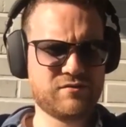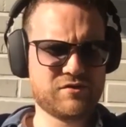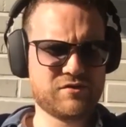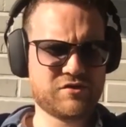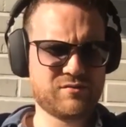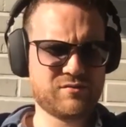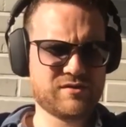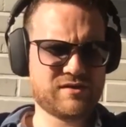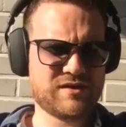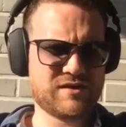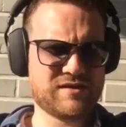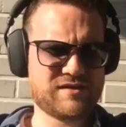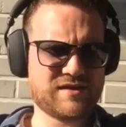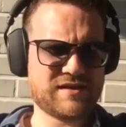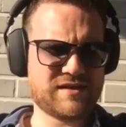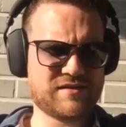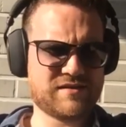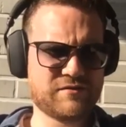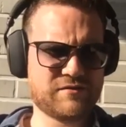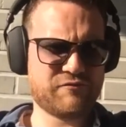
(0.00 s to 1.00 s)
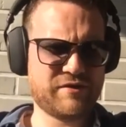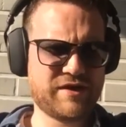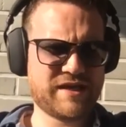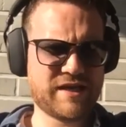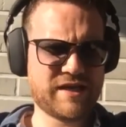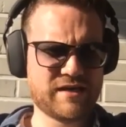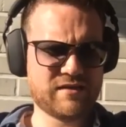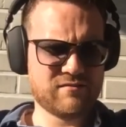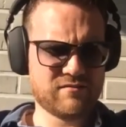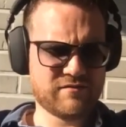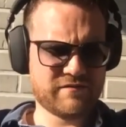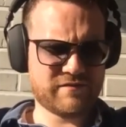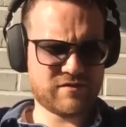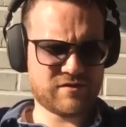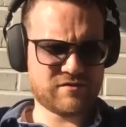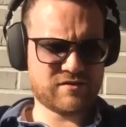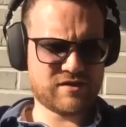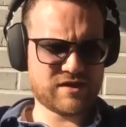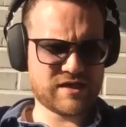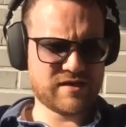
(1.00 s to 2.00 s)
choose this as the reading for
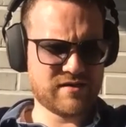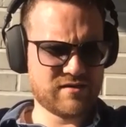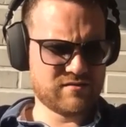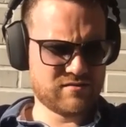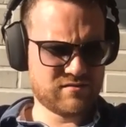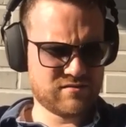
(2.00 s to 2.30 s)
today?